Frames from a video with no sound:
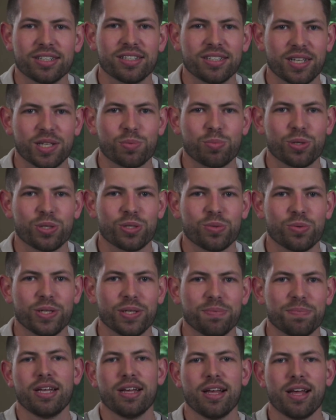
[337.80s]
That's pretty sweet.
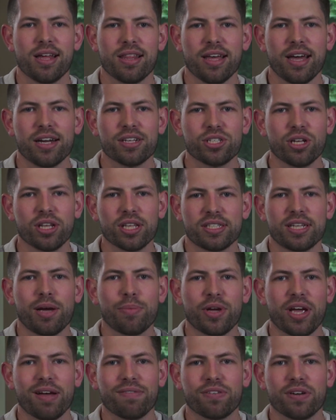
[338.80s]
That is all the time
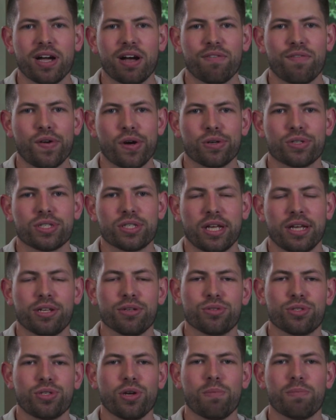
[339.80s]
we have for now, folks. Thank you
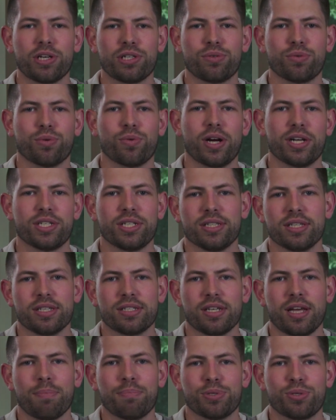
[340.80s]
so much for watching this
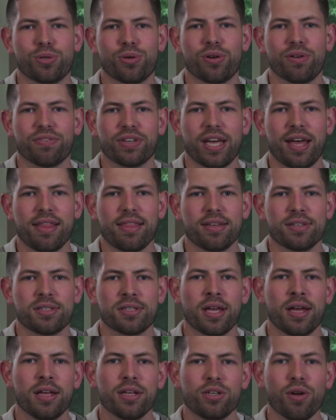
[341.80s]
episode of Cathlist.
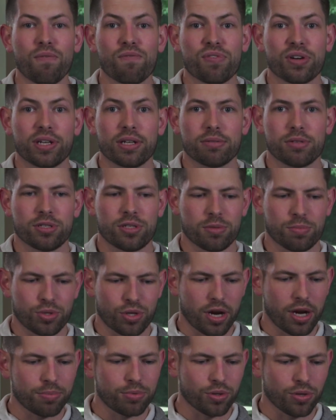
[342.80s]
Don't forget to
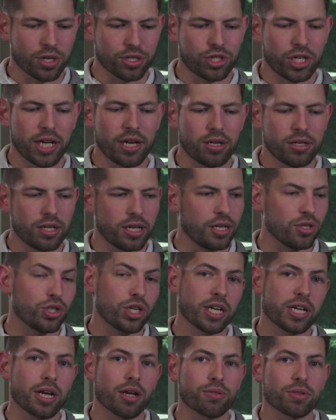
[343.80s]
subscribe to our channel and
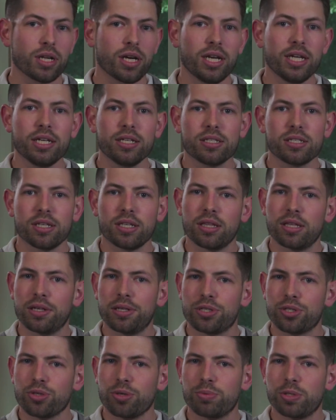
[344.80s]
check out the links in the
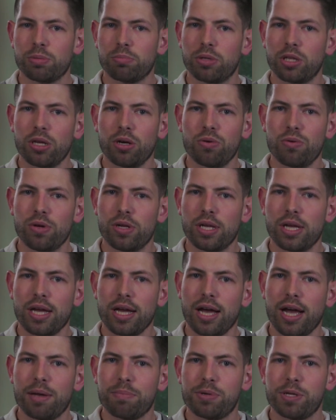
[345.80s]
description below.
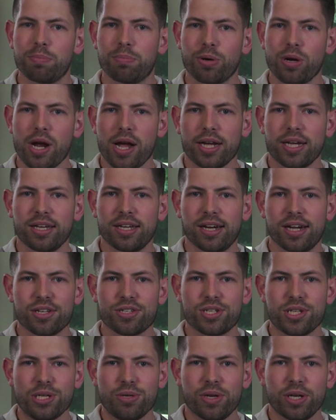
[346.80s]
I'm Burak, and I'll
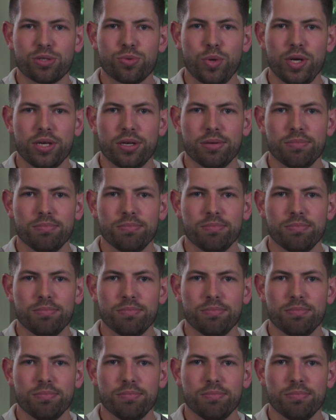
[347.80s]
see you next week.